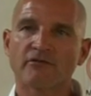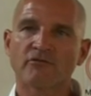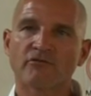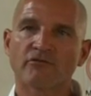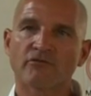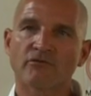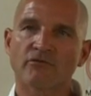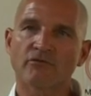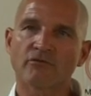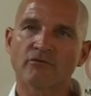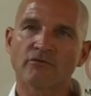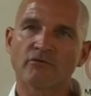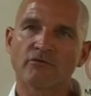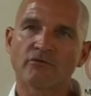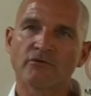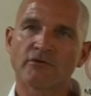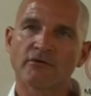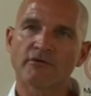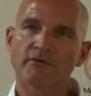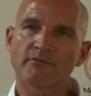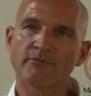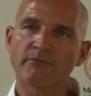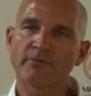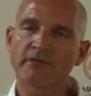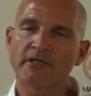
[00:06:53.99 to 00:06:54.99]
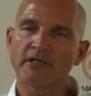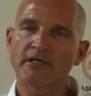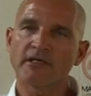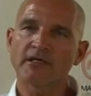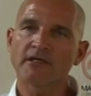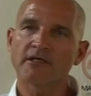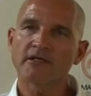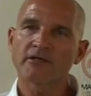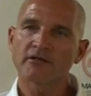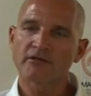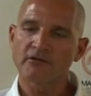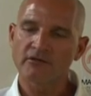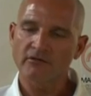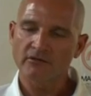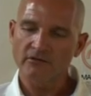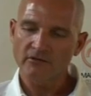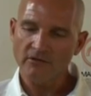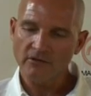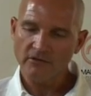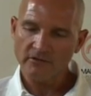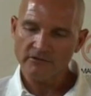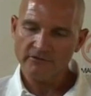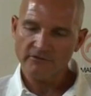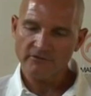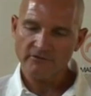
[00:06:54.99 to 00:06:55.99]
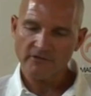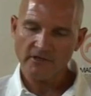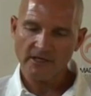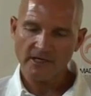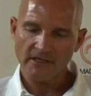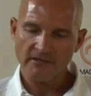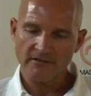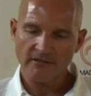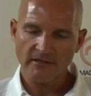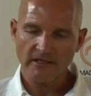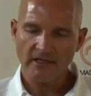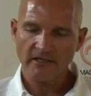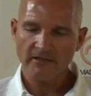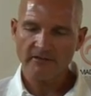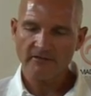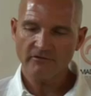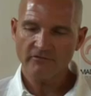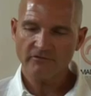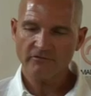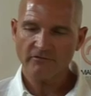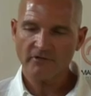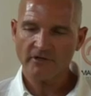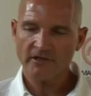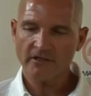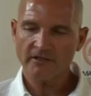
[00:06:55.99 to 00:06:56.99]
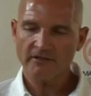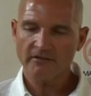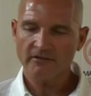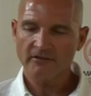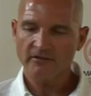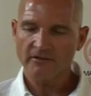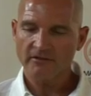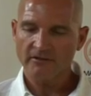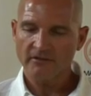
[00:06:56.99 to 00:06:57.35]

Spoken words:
to being not identified